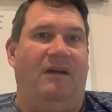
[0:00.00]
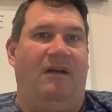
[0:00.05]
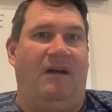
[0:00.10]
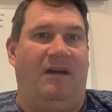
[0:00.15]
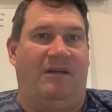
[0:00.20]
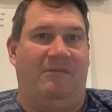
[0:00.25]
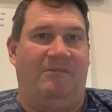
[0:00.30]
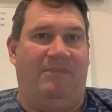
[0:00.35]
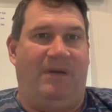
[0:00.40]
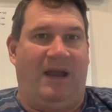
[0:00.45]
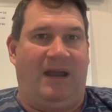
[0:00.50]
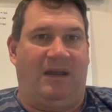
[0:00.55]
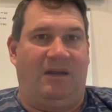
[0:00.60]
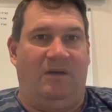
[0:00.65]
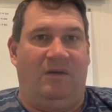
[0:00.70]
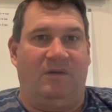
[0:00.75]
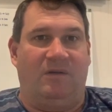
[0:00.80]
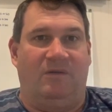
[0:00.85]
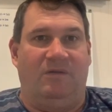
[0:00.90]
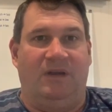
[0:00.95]
I can pack
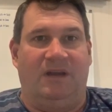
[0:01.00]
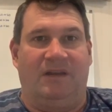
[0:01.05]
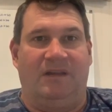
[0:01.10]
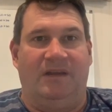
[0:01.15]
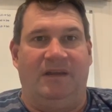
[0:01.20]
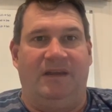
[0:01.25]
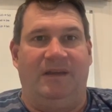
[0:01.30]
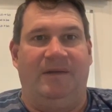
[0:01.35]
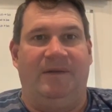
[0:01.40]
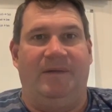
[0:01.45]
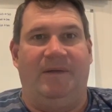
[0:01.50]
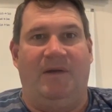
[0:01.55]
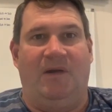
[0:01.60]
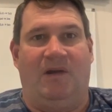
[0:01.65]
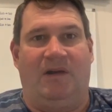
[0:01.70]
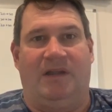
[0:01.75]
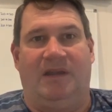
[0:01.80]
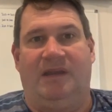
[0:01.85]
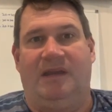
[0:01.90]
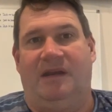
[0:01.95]
it on quickly,
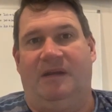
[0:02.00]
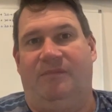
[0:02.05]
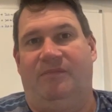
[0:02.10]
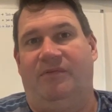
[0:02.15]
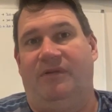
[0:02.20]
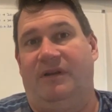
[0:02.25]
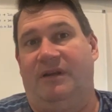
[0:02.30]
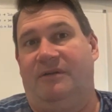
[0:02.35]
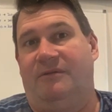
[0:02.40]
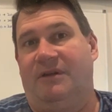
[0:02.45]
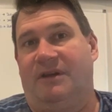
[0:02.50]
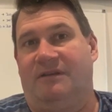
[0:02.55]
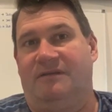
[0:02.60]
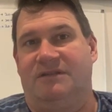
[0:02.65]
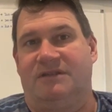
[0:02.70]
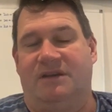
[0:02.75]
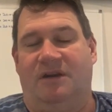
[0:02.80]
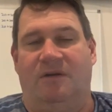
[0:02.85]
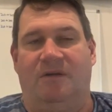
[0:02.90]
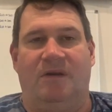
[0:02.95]
I can get a pretty quick
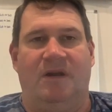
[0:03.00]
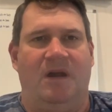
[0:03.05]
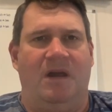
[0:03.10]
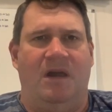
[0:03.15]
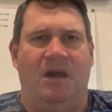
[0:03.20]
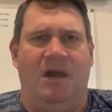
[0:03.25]
result,